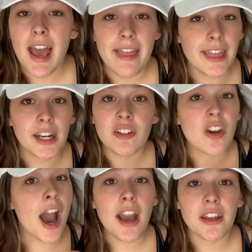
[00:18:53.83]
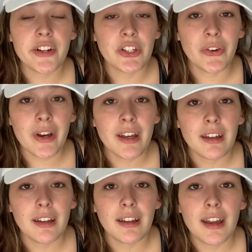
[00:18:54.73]
And they're not going to do it
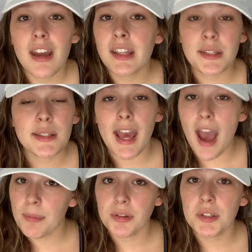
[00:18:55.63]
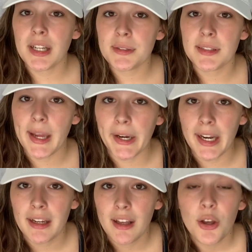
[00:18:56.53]
unless it's absolutely necessary.